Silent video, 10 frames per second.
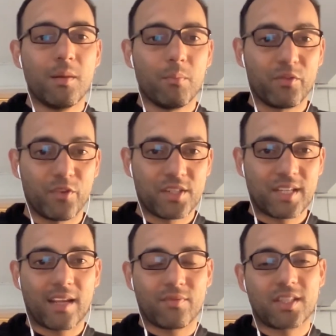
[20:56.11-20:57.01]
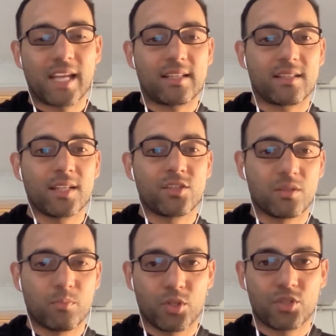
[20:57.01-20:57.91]
But for the sake of the test, let's
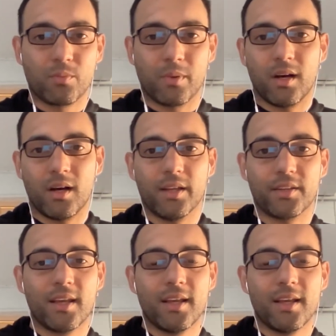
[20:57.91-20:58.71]
just push super hard.